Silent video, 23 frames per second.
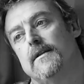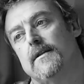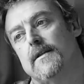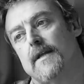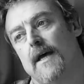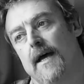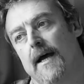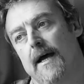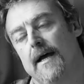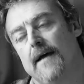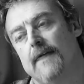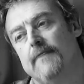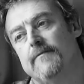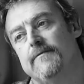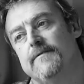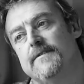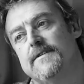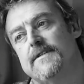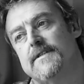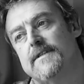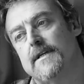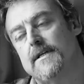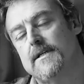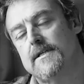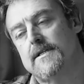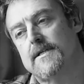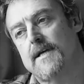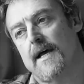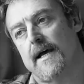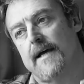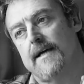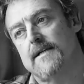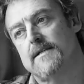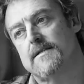that
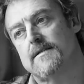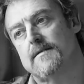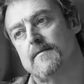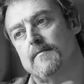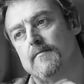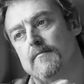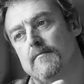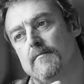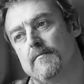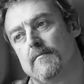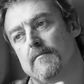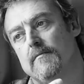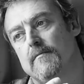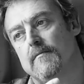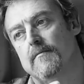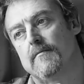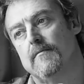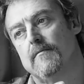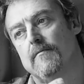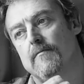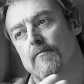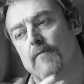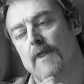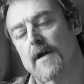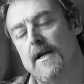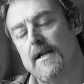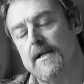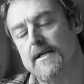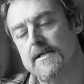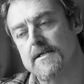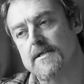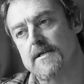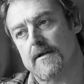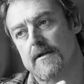facilitates
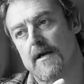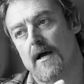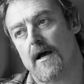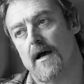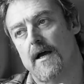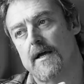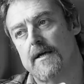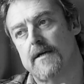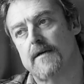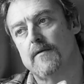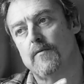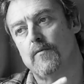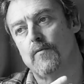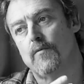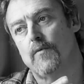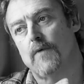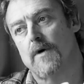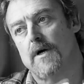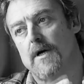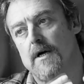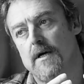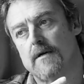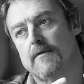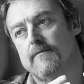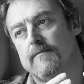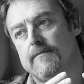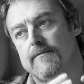really so that I can work